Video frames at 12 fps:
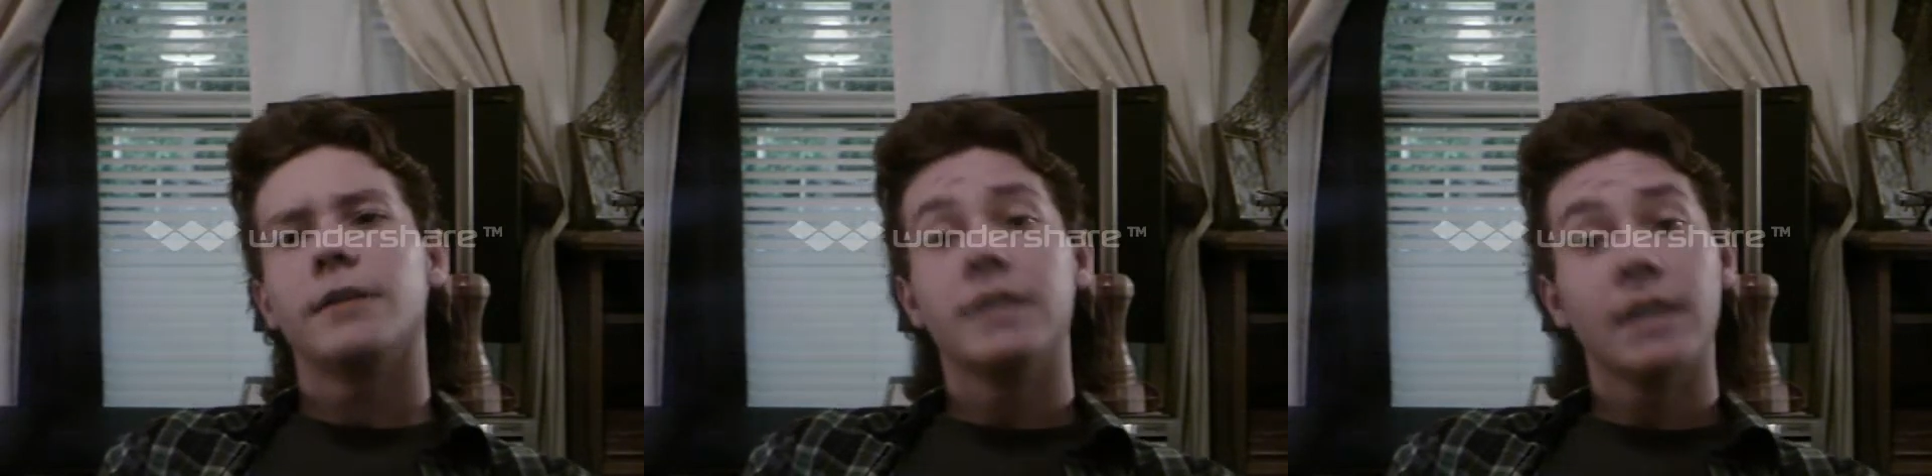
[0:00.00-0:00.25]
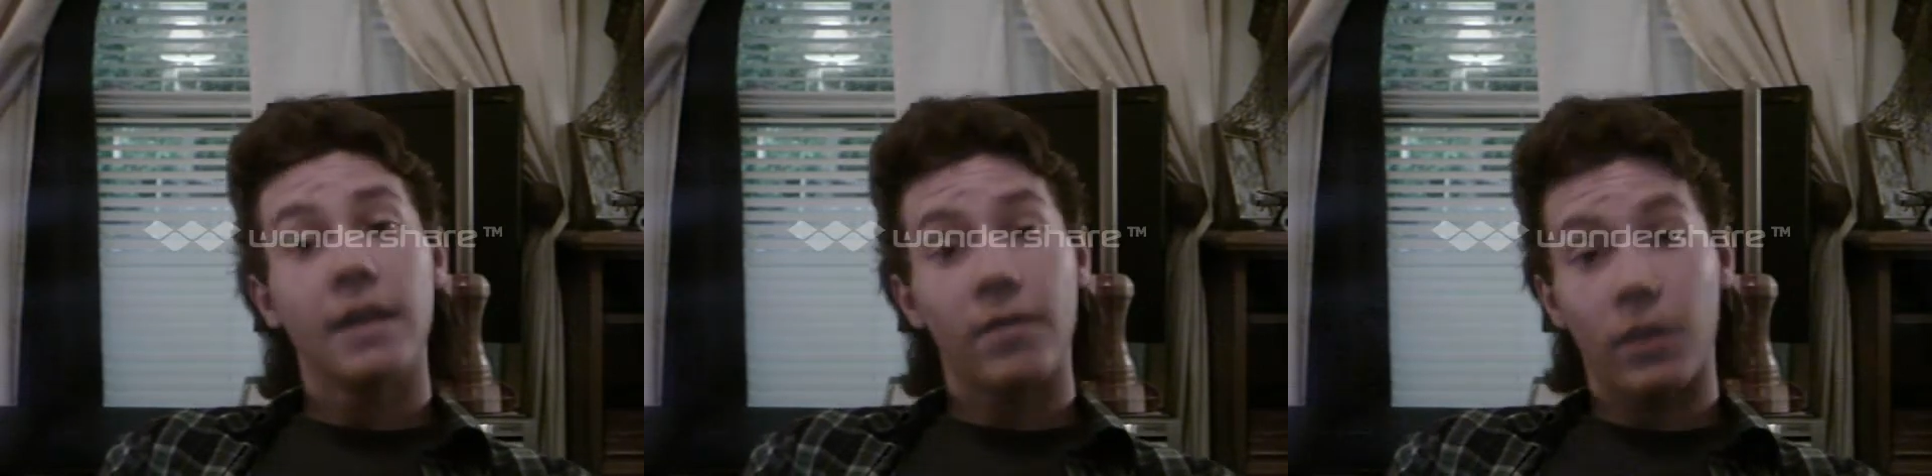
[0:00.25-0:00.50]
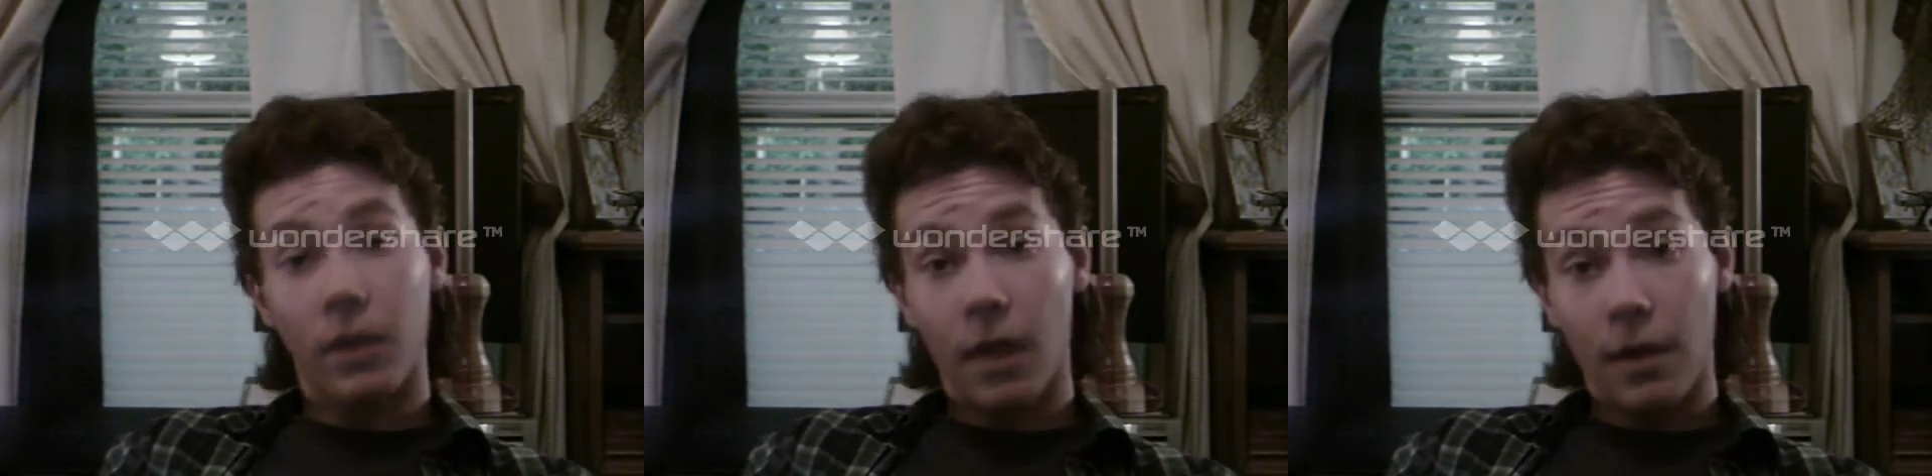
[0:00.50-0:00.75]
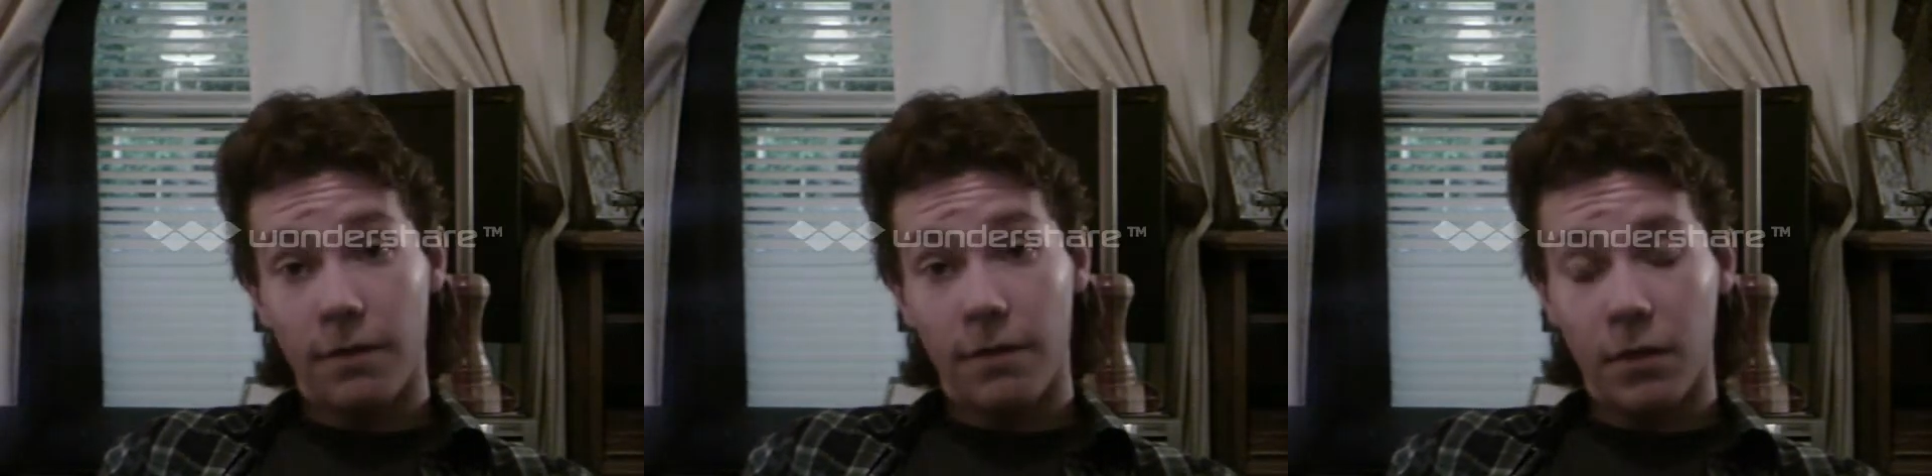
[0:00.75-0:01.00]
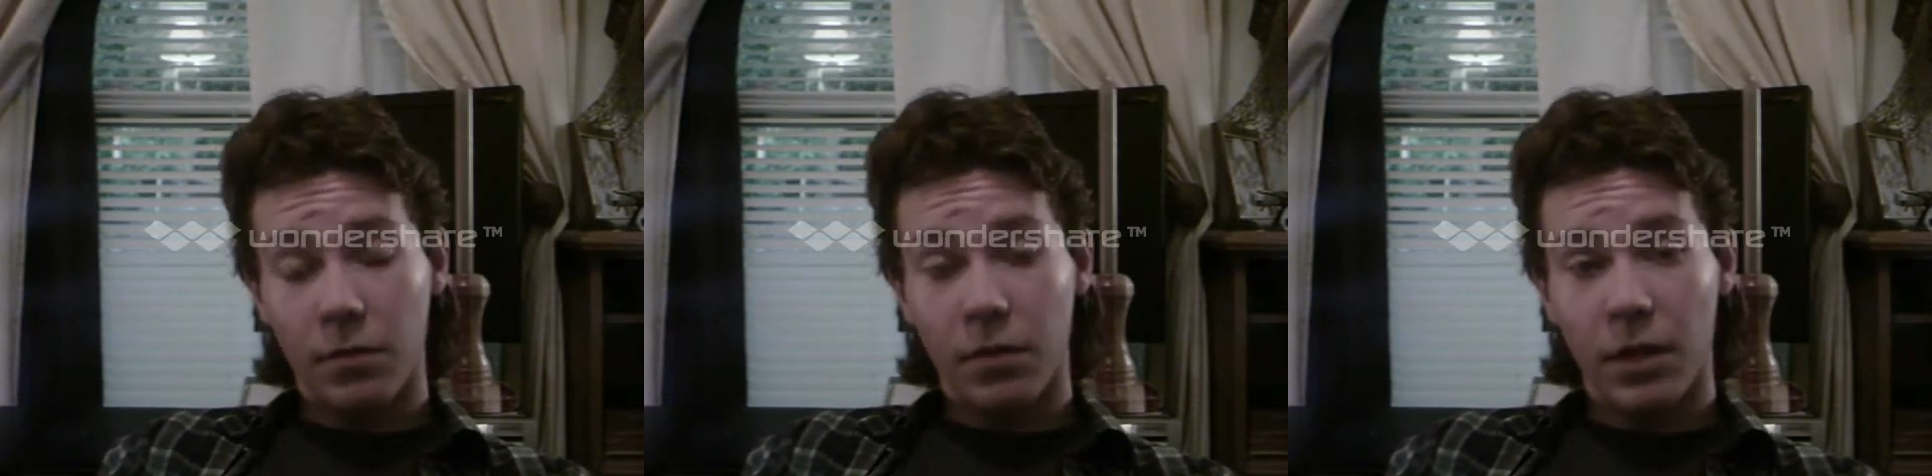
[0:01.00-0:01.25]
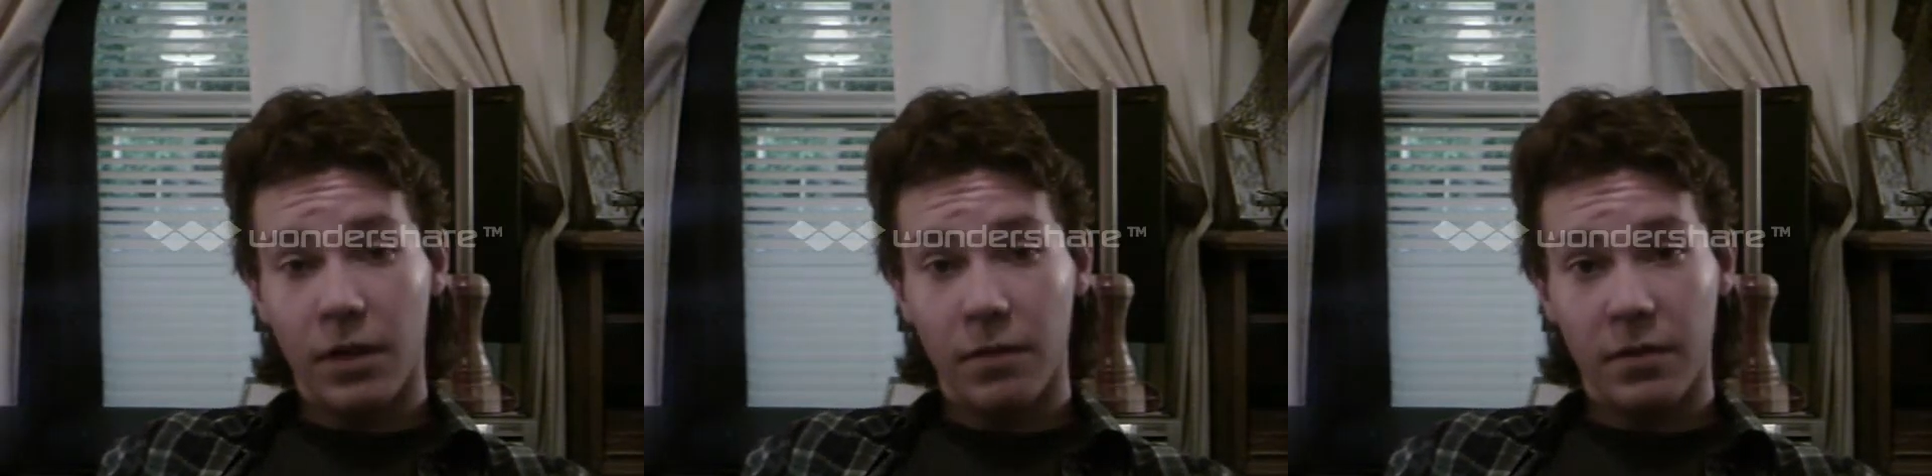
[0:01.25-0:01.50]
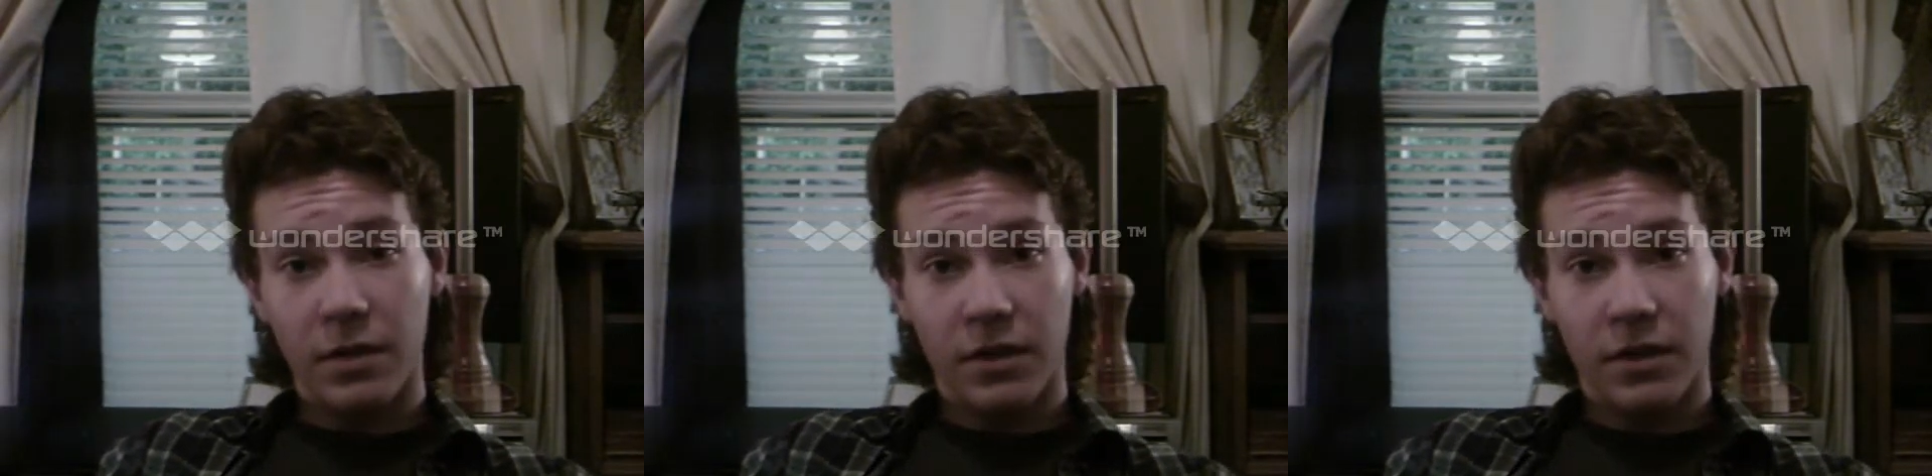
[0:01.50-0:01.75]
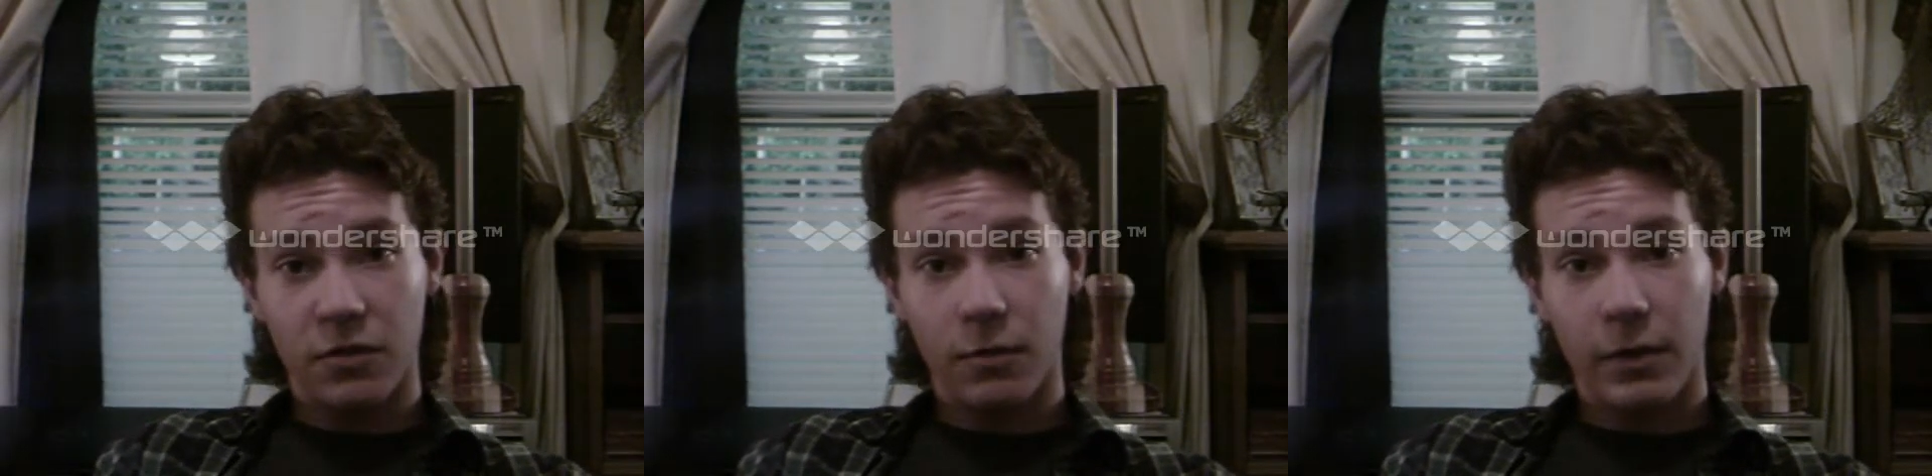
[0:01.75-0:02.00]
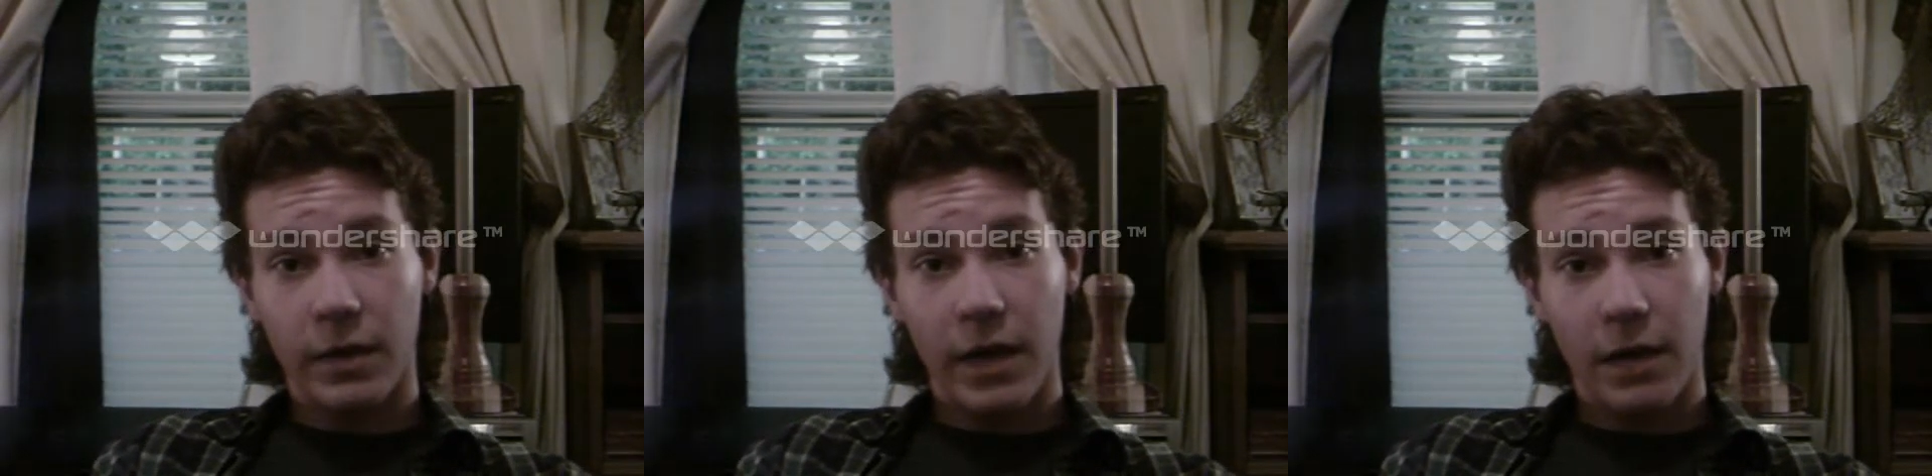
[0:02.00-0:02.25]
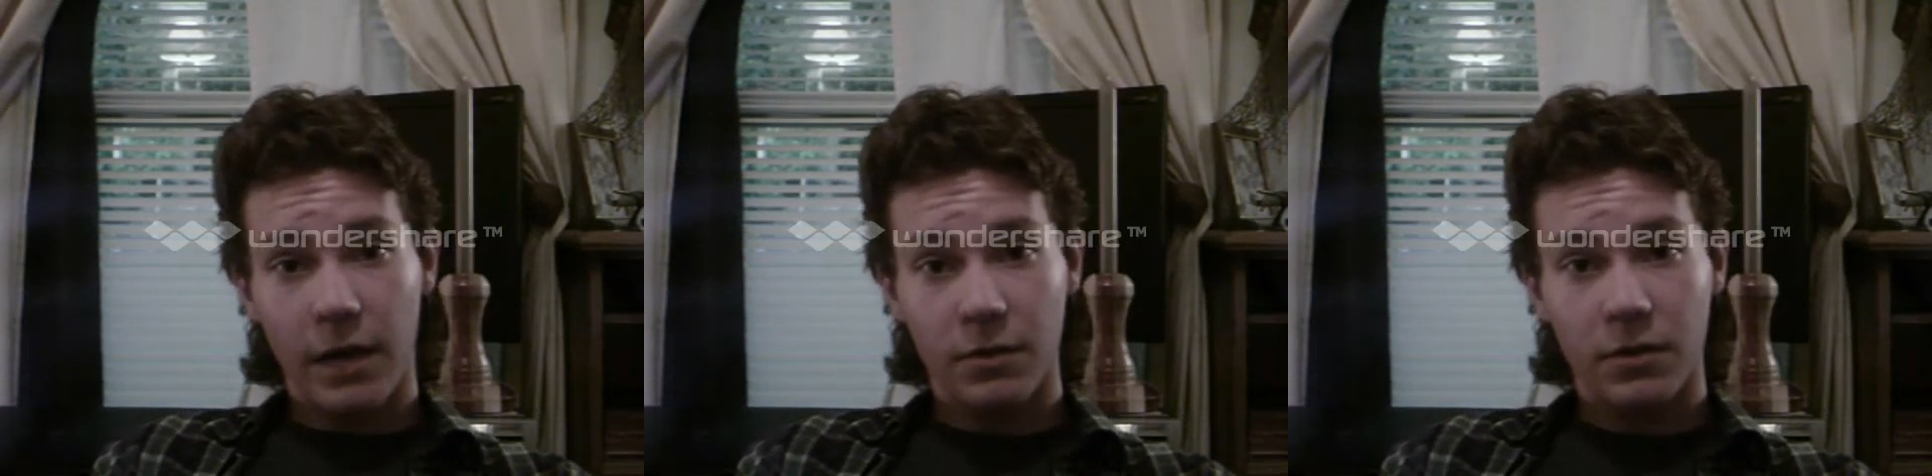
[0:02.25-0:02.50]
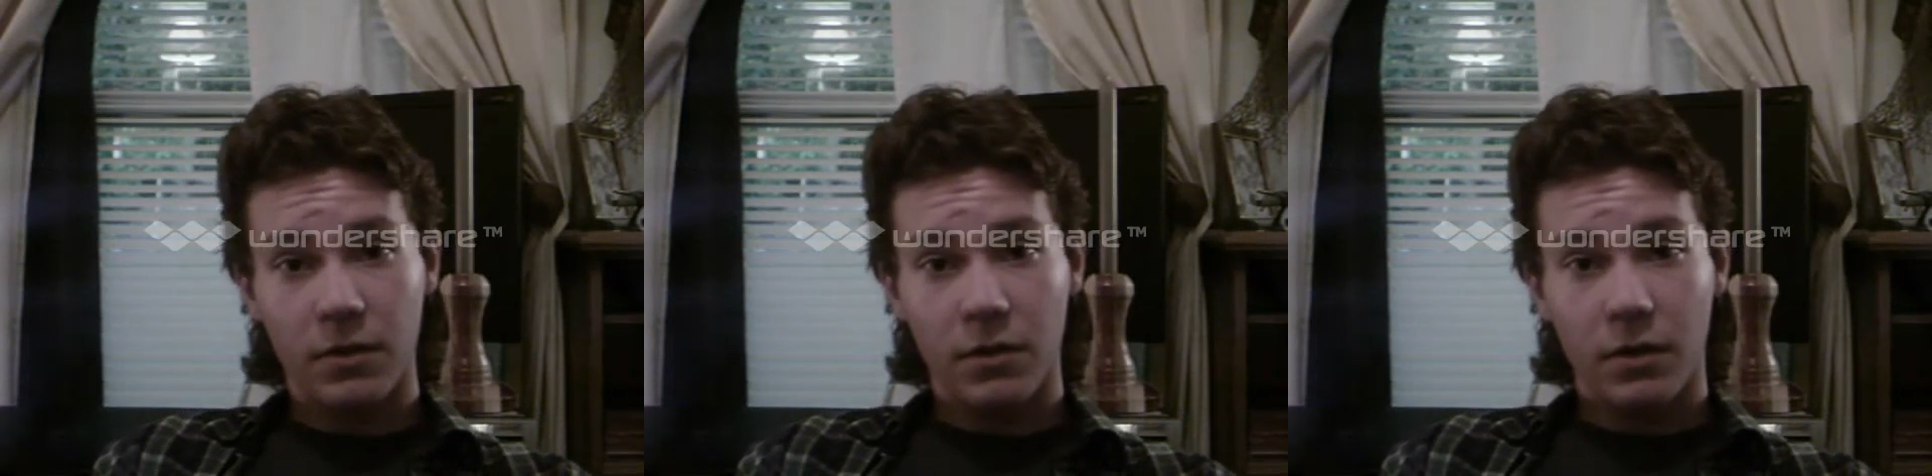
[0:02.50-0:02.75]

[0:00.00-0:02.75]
did have a lot of fun playing PS3 games.